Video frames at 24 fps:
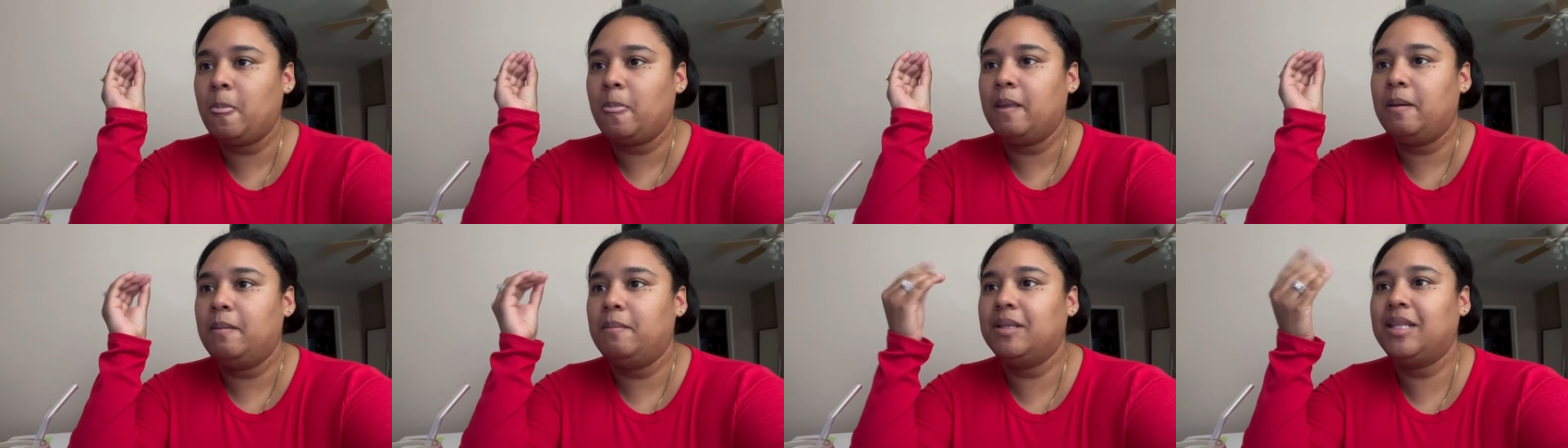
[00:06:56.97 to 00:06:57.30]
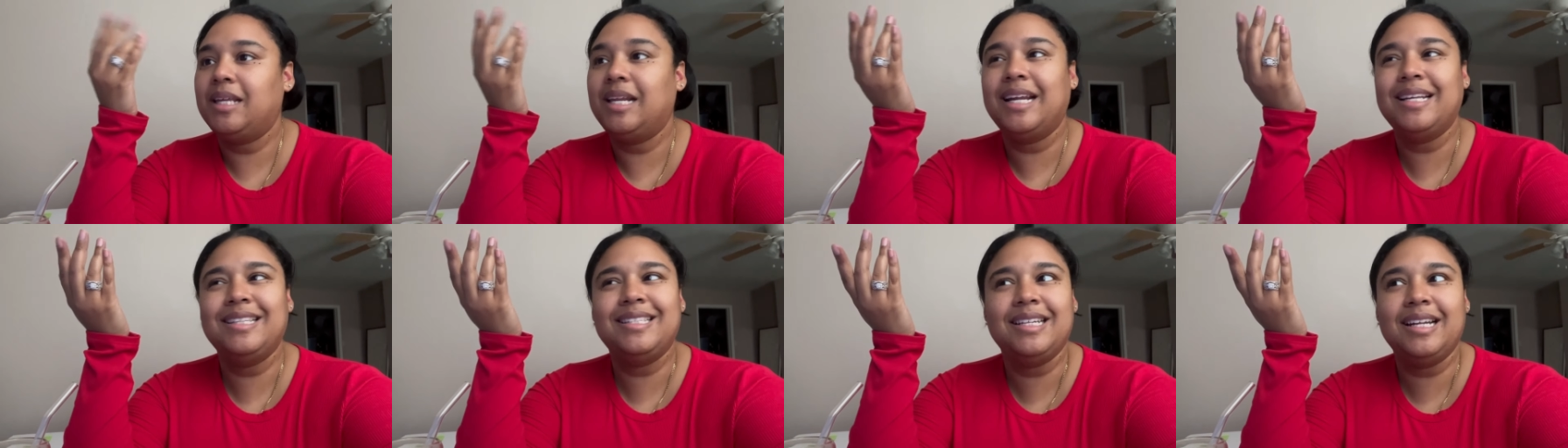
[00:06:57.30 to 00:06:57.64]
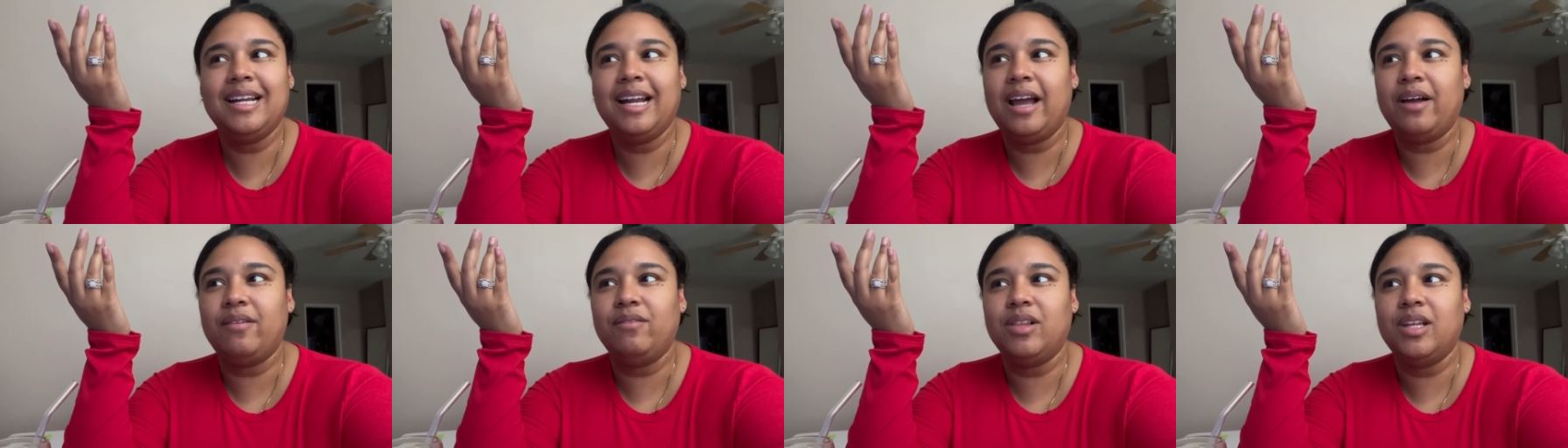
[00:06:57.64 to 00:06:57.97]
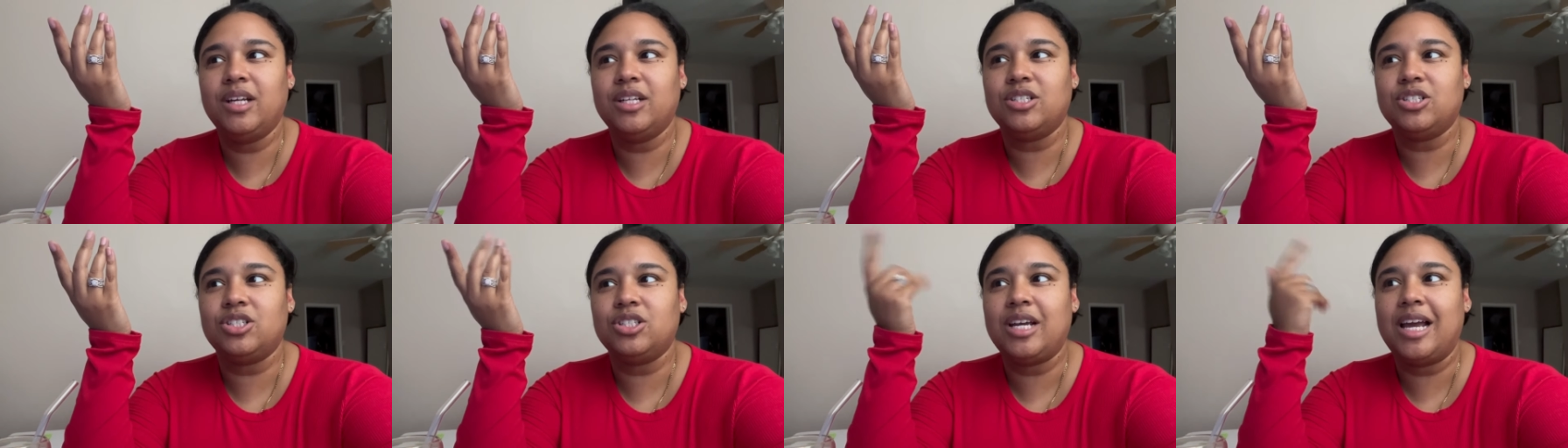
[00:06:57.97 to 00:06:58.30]
But then I didn't have
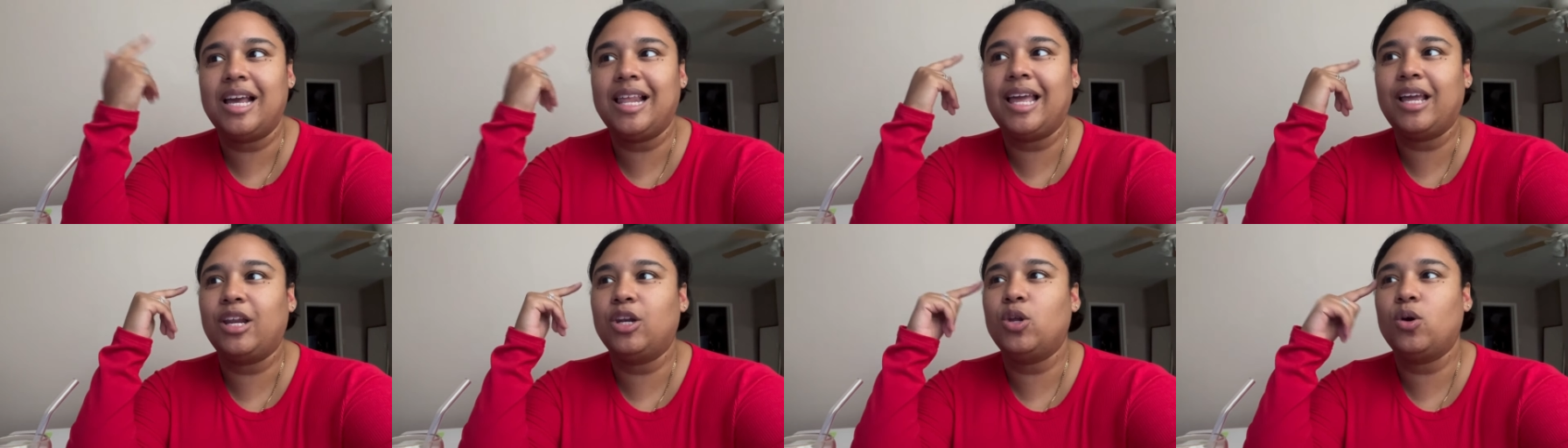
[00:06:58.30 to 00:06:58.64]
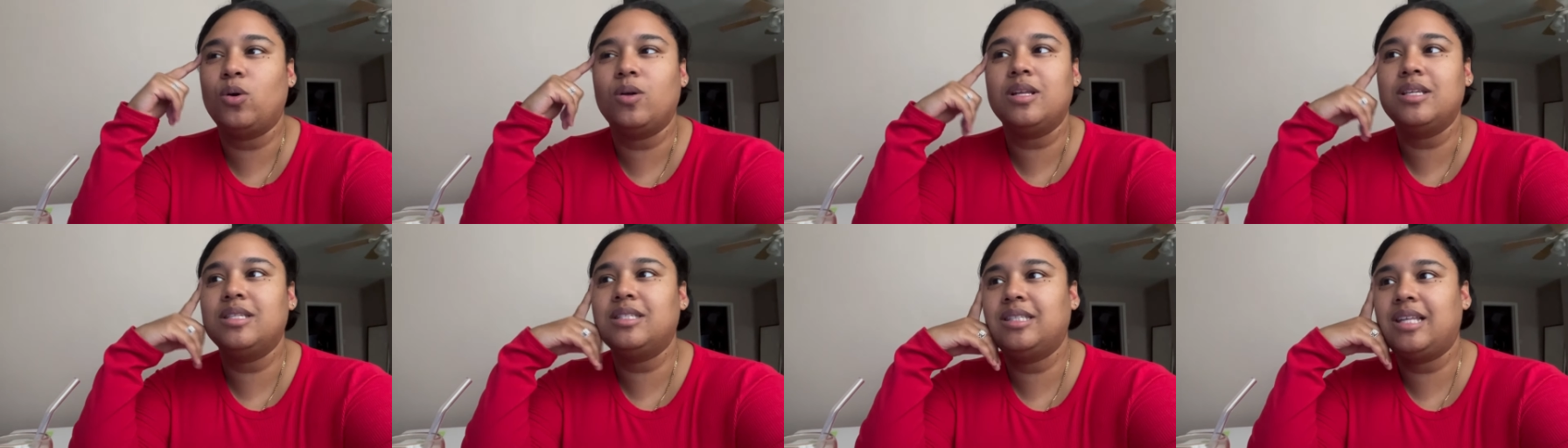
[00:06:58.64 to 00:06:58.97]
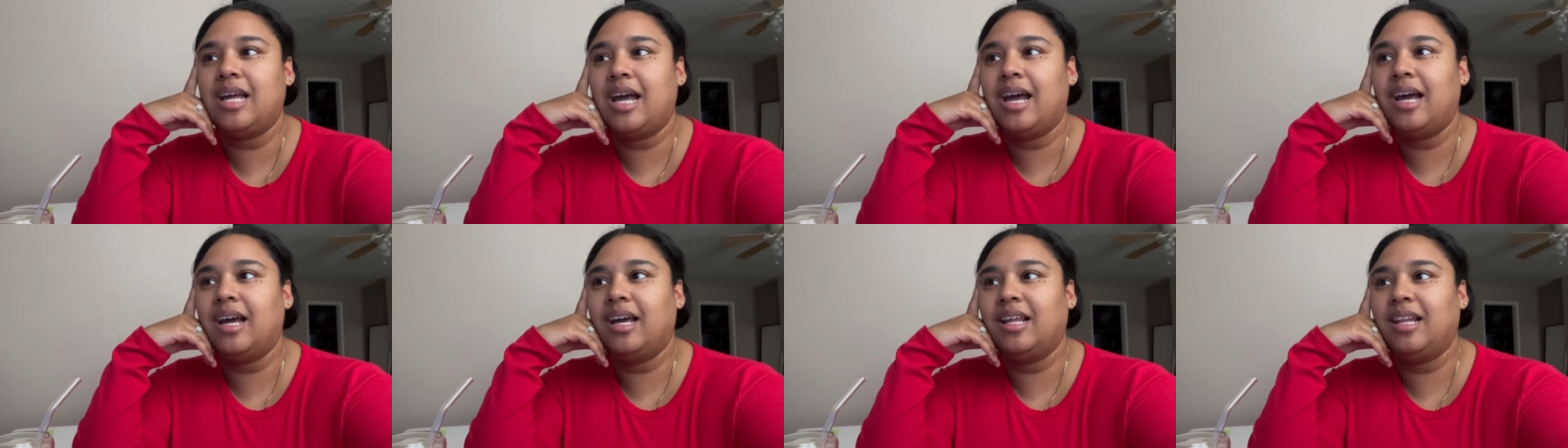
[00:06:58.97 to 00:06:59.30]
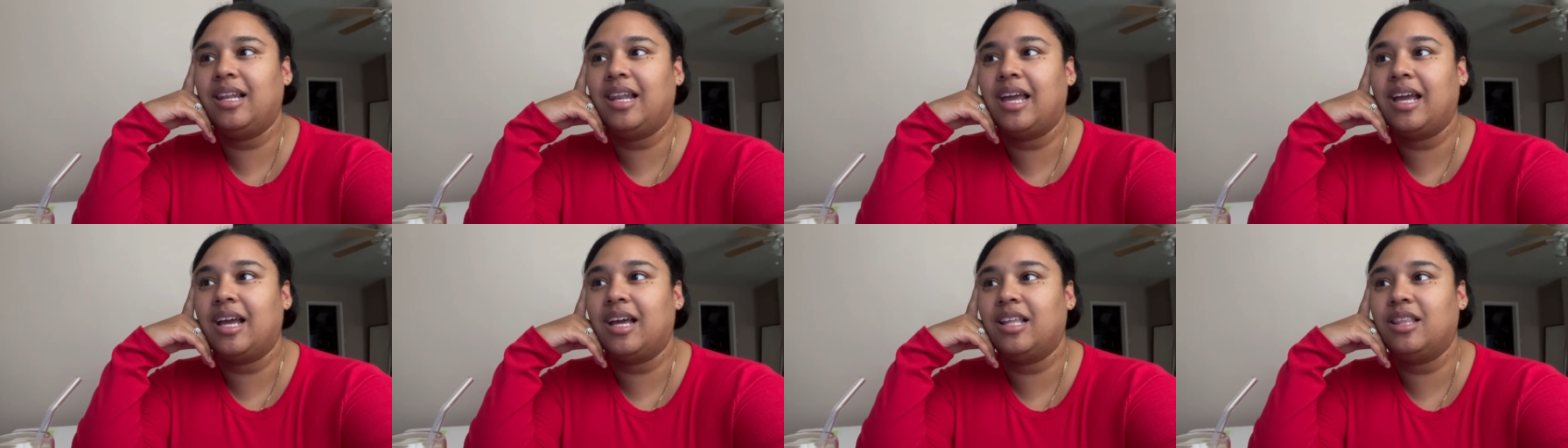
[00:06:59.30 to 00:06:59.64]
lunch. I like noticed that
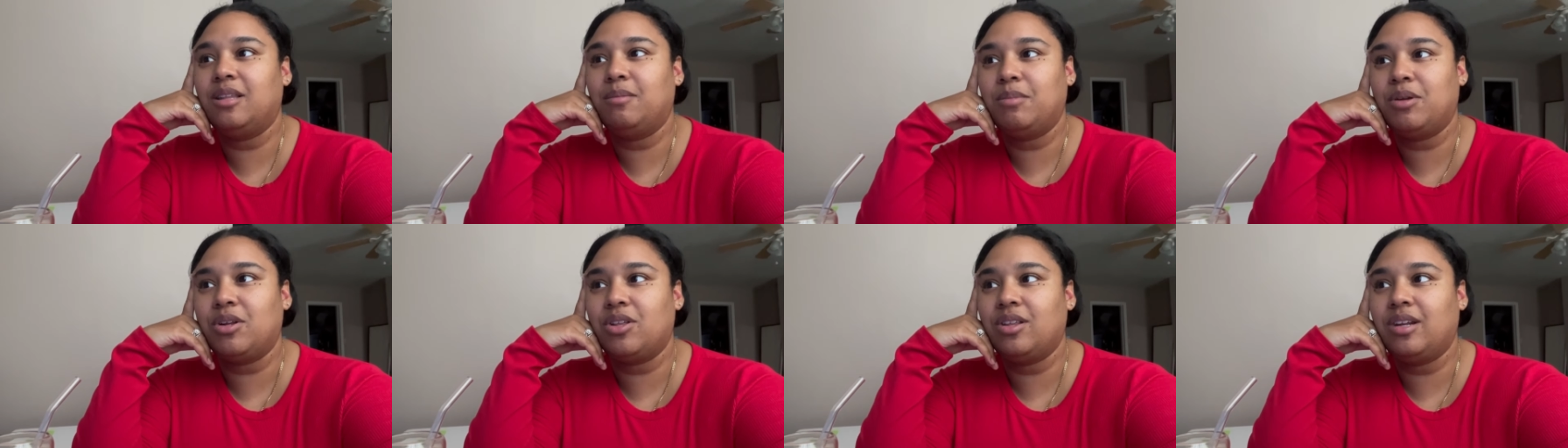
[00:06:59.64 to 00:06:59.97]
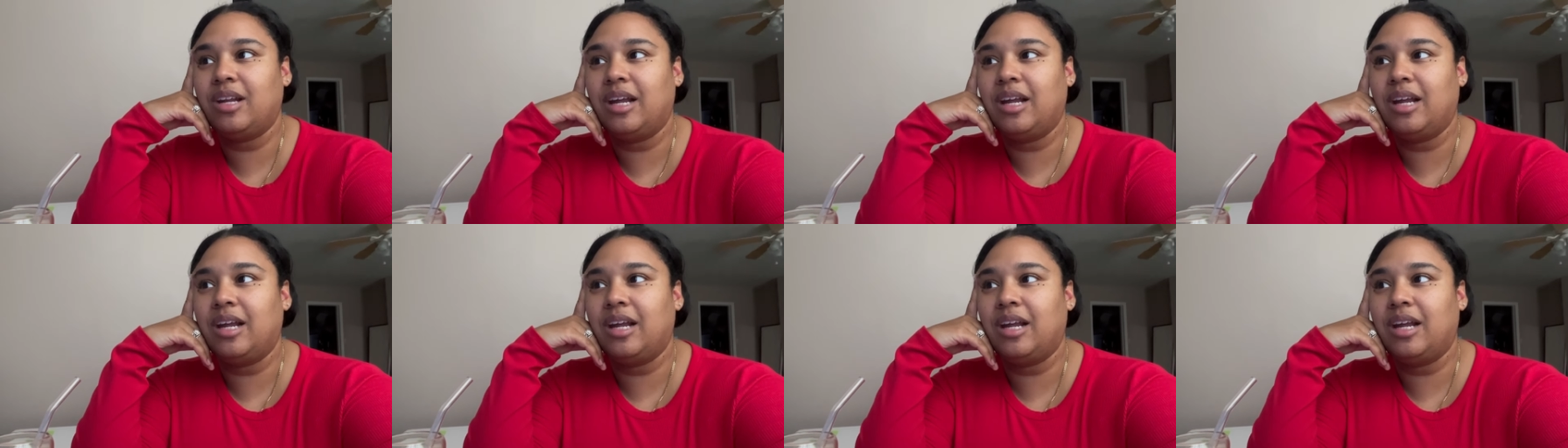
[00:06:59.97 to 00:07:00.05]
like in the middle of